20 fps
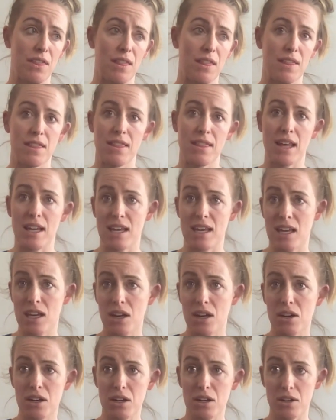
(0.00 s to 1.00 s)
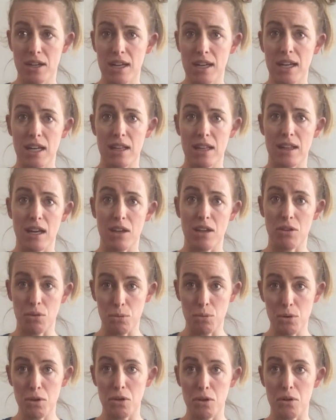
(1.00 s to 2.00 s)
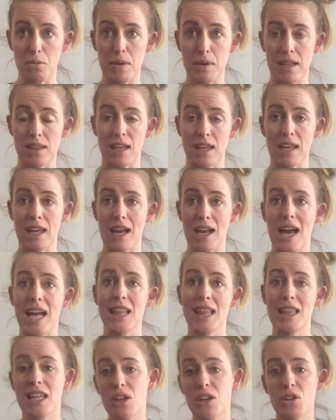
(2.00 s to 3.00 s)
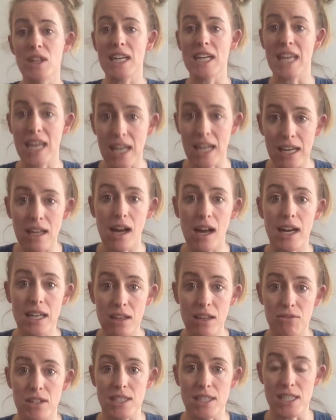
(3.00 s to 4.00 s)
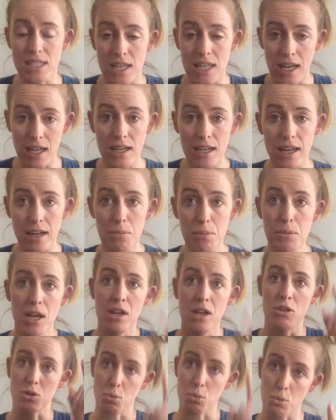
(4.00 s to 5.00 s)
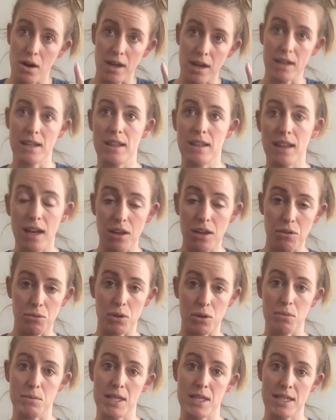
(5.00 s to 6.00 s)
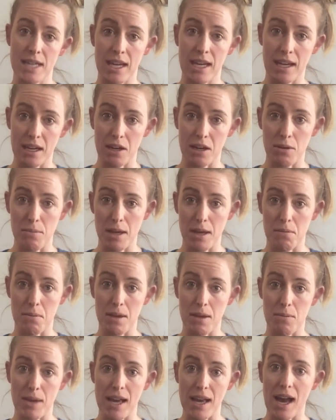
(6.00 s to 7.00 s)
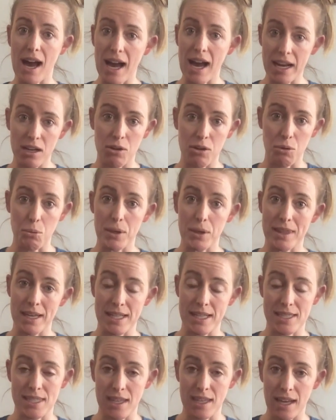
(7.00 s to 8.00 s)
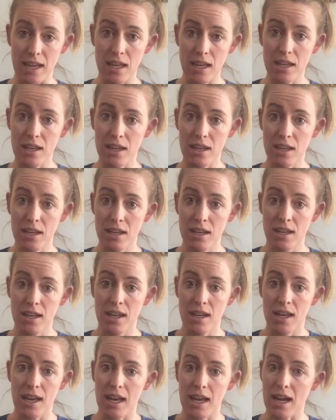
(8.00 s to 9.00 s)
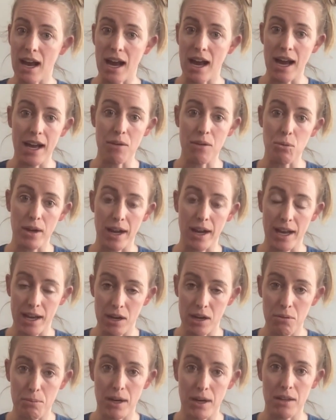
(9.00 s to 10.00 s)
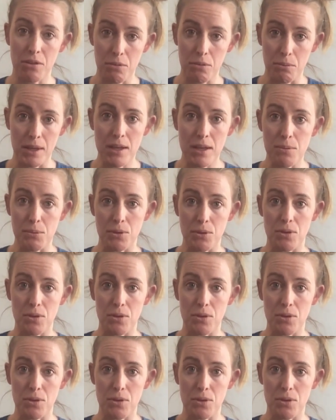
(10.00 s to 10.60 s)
hearing your kid in the other room and thinking, I literally cannot even stand up to walk in the other room to take care of my baby. I know what that's like, and I want to help other people